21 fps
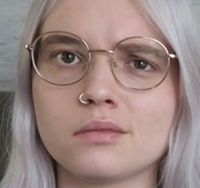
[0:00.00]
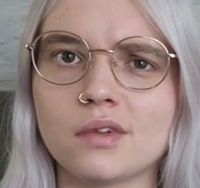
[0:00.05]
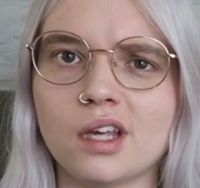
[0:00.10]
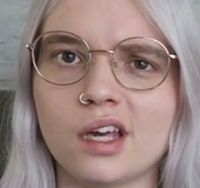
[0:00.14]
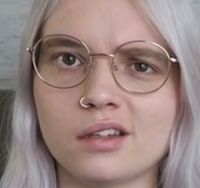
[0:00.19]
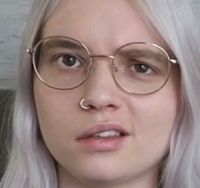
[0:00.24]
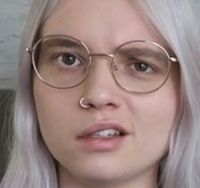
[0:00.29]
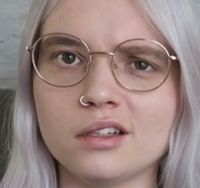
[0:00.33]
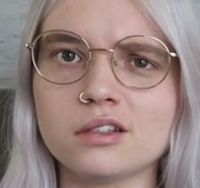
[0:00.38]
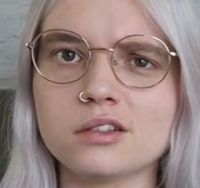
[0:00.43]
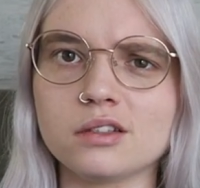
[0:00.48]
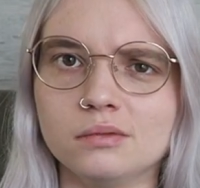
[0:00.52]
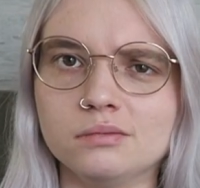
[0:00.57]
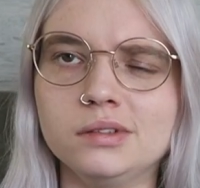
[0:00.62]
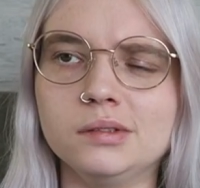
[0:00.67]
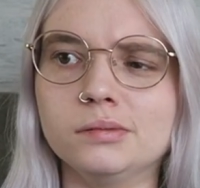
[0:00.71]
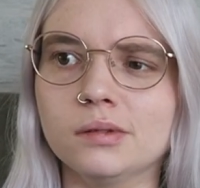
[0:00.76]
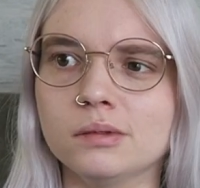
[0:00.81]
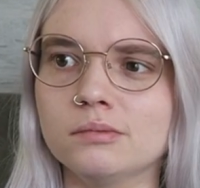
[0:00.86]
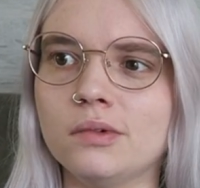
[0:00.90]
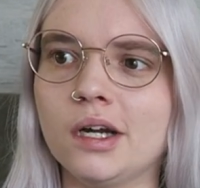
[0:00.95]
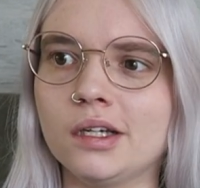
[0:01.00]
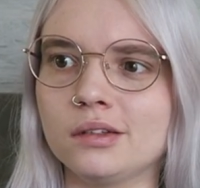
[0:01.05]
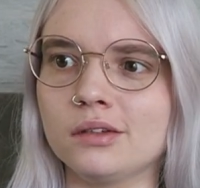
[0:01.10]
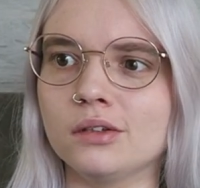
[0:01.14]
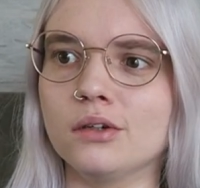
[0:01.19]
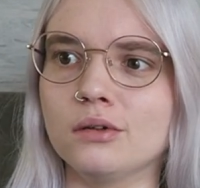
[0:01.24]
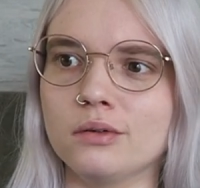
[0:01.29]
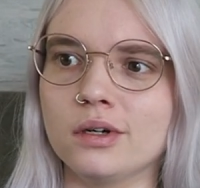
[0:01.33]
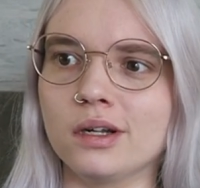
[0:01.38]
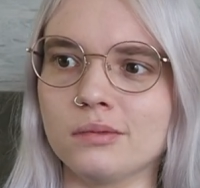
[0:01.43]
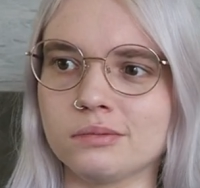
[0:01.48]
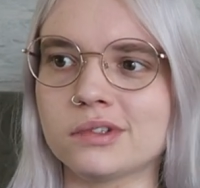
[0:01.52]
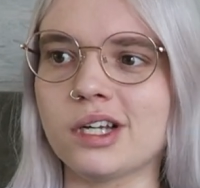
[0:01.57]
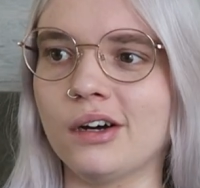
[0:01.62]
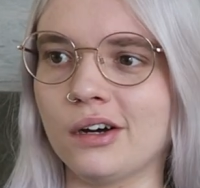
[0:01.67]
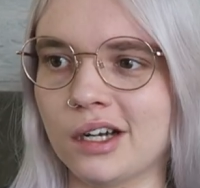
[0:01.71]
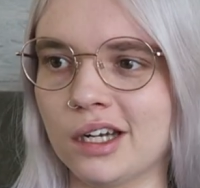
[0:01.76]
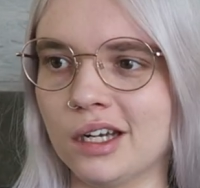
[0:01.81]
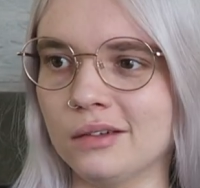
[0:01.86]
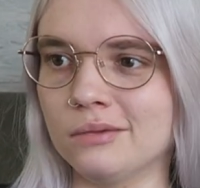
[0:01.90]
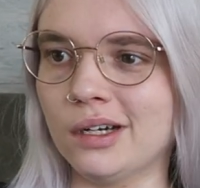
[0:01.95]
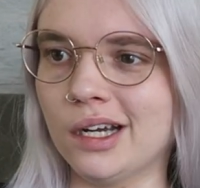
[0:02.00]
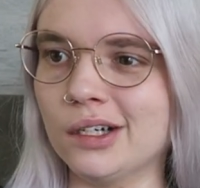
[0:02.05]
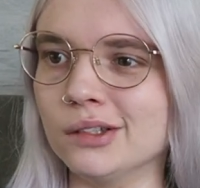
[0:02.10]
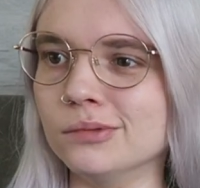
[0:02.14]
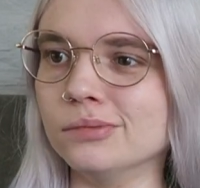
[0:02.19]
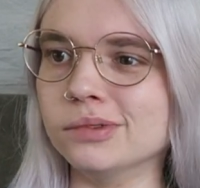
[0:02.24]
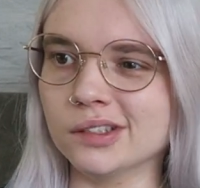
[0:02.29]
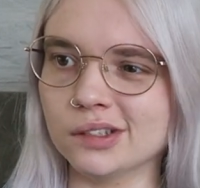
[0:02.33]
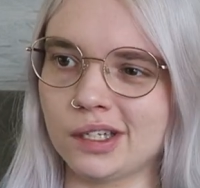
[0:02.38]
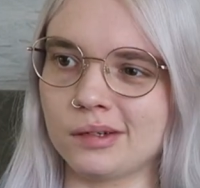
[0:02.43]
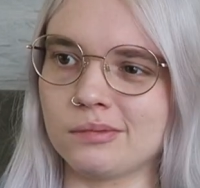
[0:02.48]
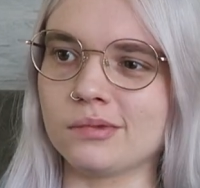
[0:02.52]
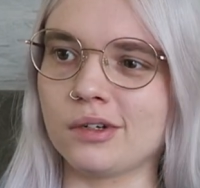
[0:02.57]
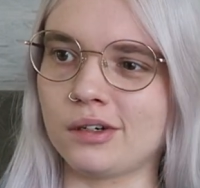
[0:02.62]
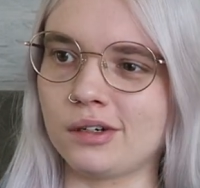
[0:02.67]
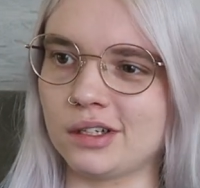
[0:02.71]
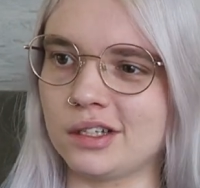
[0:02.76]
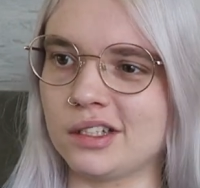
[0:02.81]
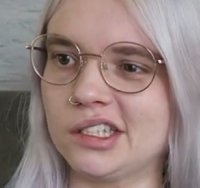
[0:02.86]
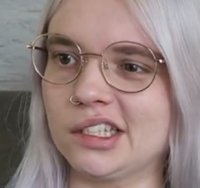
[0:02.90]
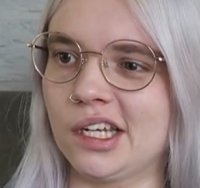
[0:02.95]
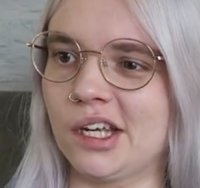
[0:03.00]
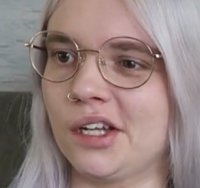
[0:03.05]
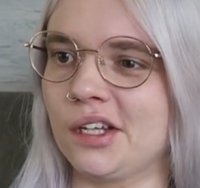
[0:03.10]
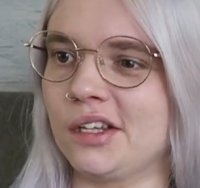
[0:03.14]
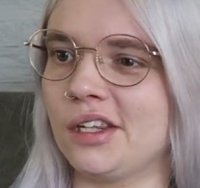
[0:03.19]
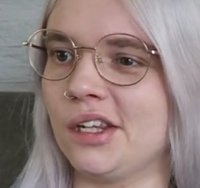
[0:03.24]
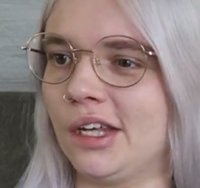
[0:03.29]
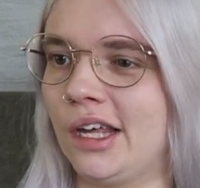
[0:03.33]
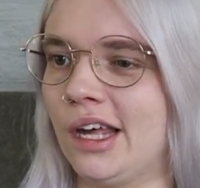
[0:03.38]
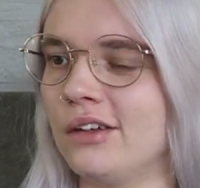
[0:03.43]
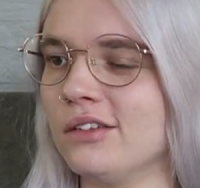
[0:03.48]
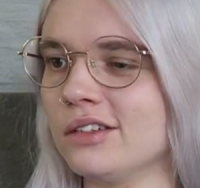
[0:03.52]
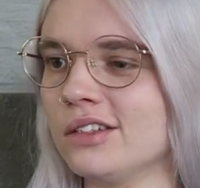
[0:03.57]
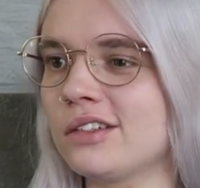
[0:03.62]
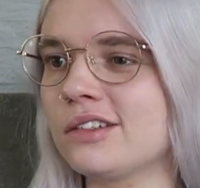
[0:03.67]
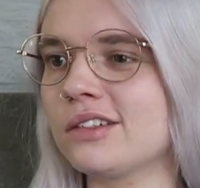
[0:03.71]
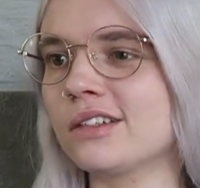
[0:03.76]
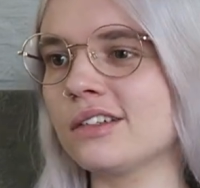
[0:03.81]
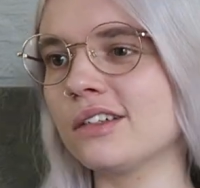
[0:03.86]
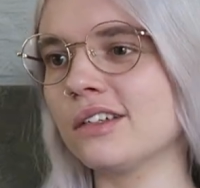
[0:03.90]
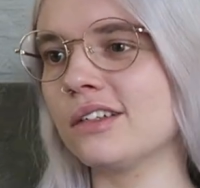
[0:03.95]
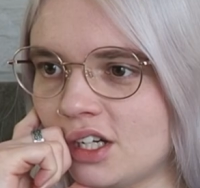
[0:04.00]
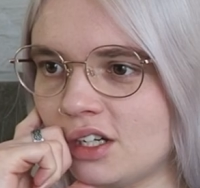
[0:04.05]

I think some people might know what I'm talking about, but I'm not gonna say anything else.